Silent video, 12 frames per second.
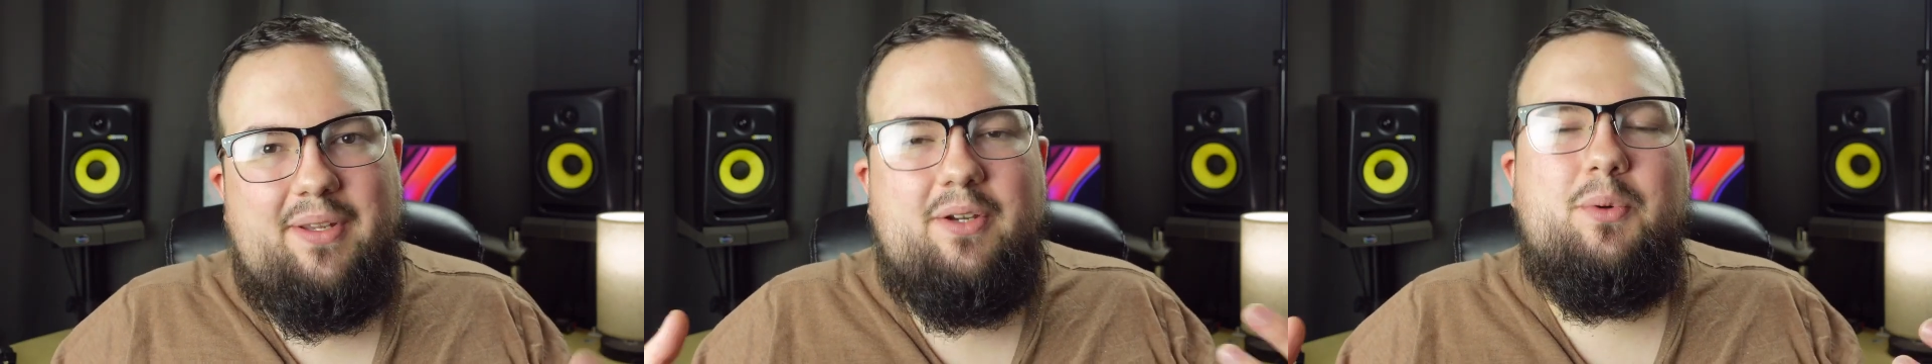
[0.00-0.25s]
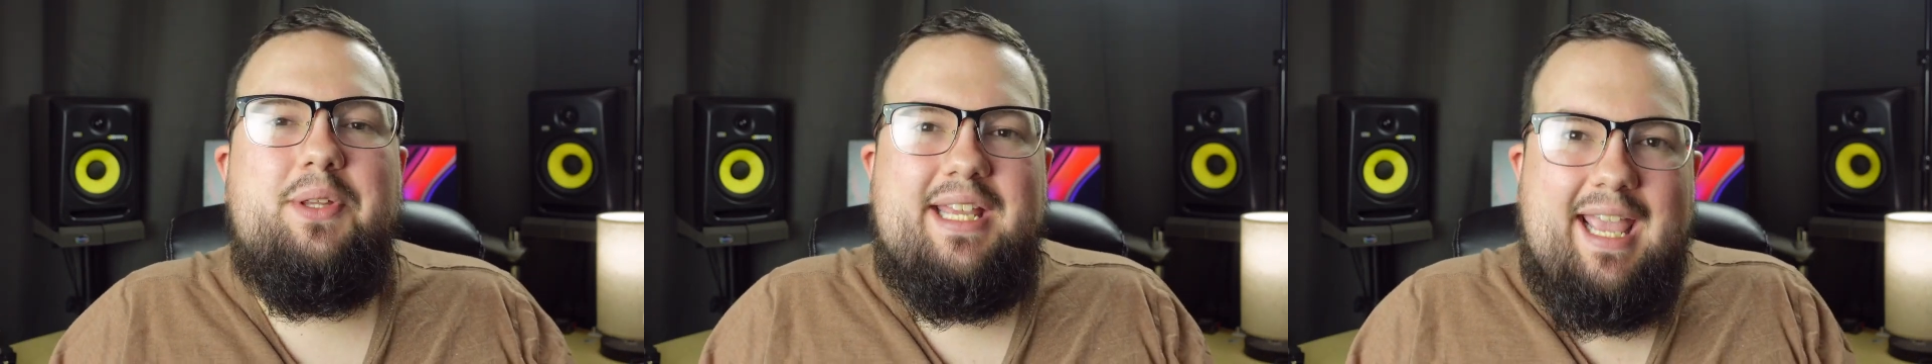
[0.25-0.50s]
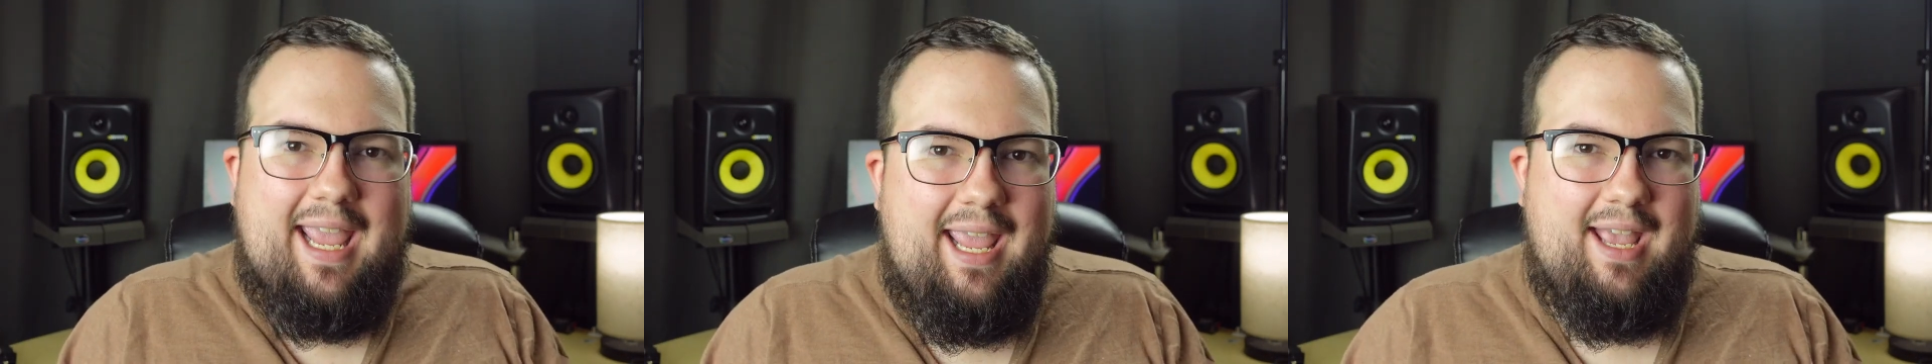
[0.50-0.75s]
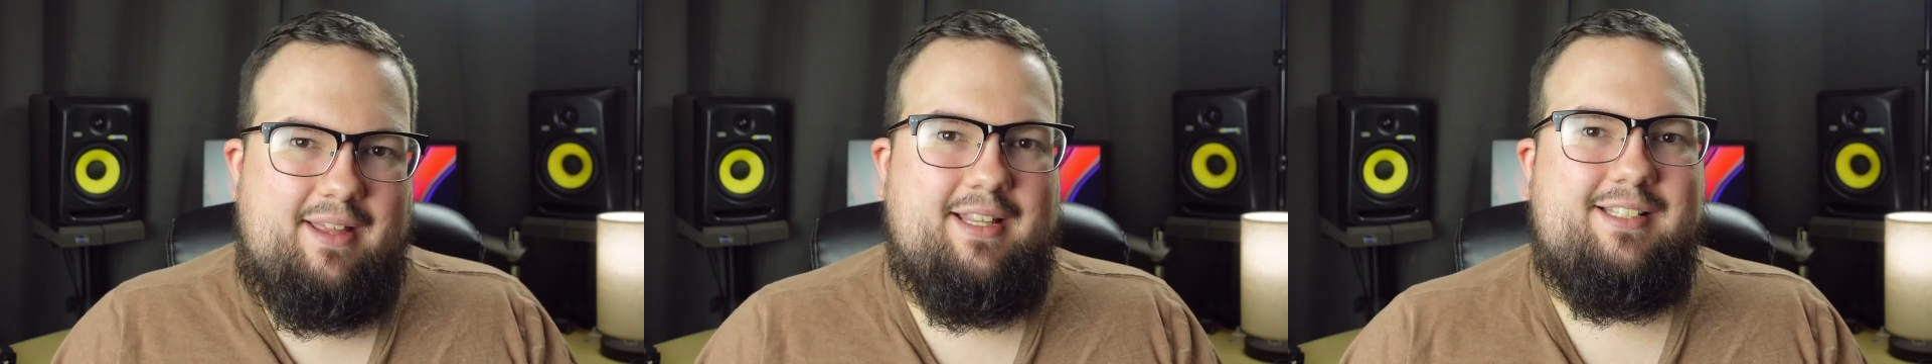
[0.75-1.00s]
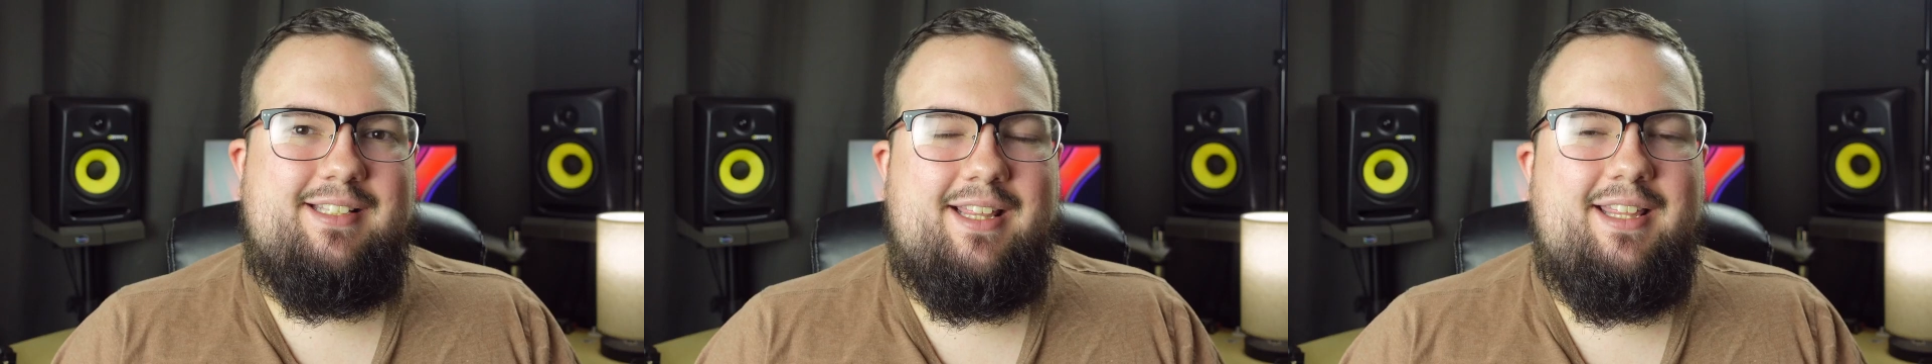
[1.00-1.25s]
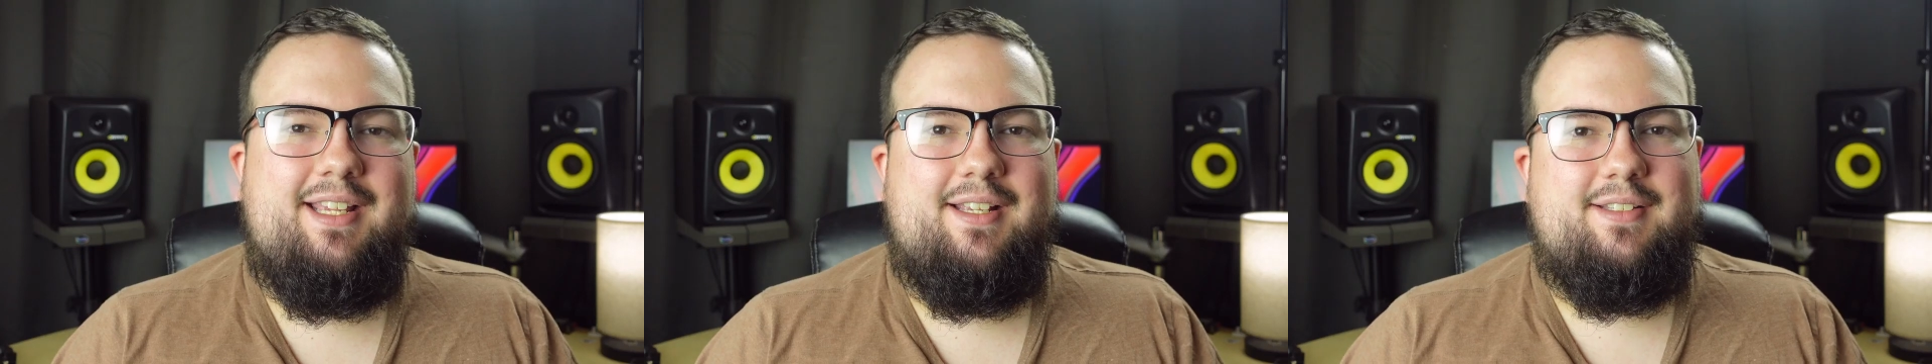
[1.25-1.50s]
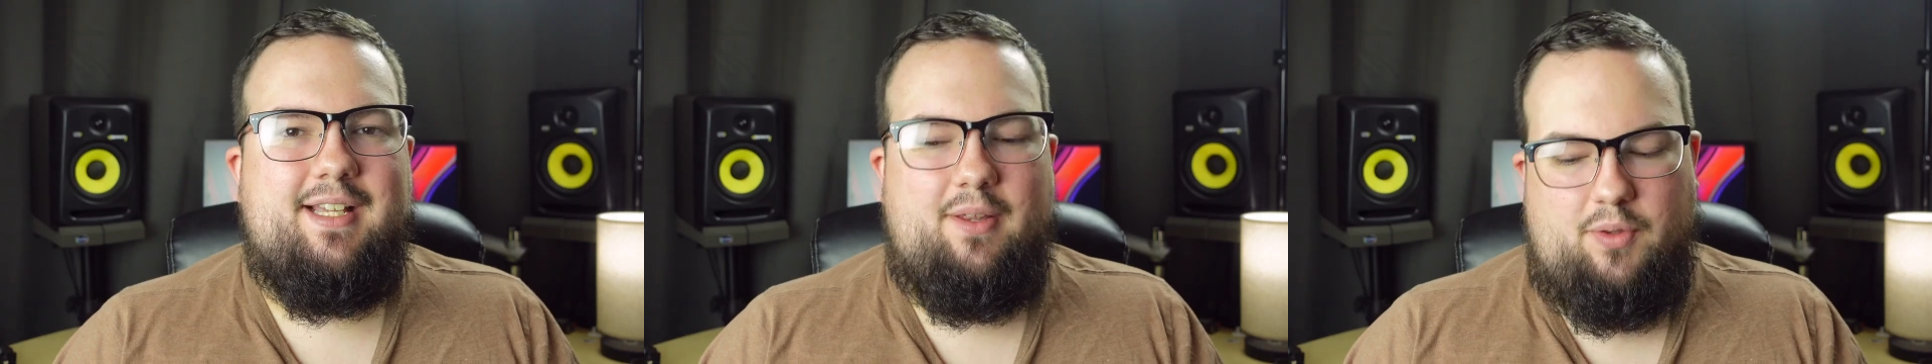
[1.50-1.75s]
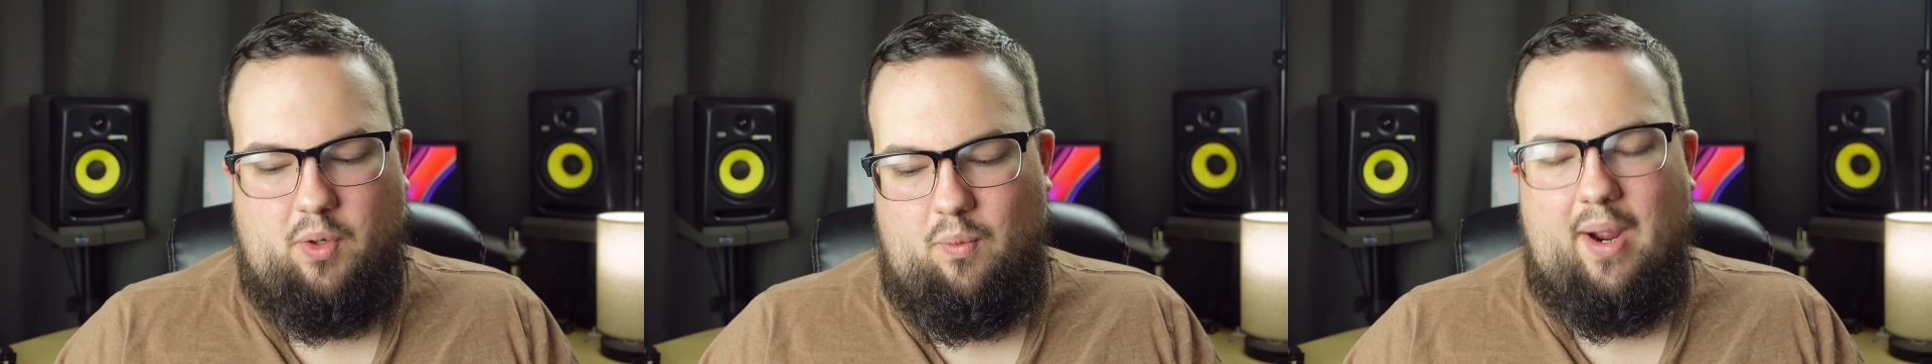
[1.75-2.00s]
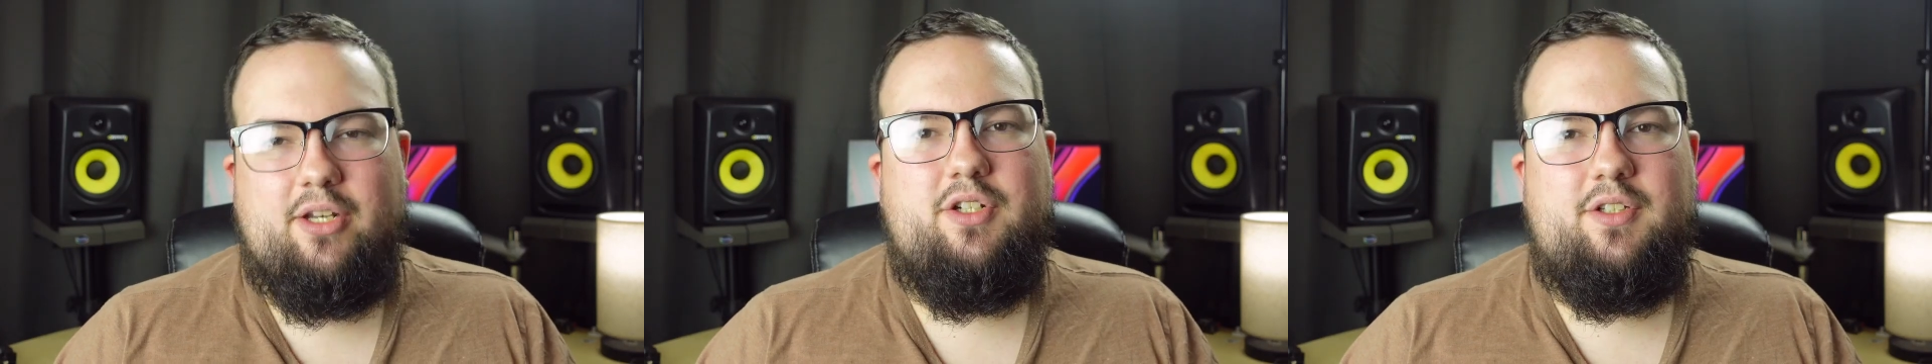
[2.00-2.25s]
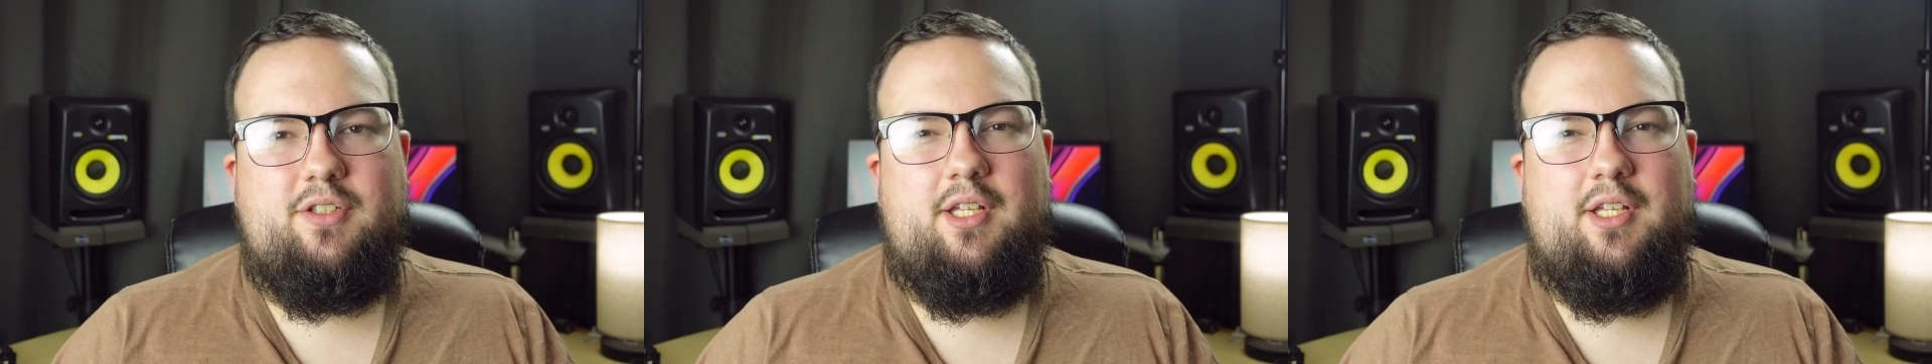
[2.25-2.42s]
Well, you really can't. That's the thing, is that the wedges,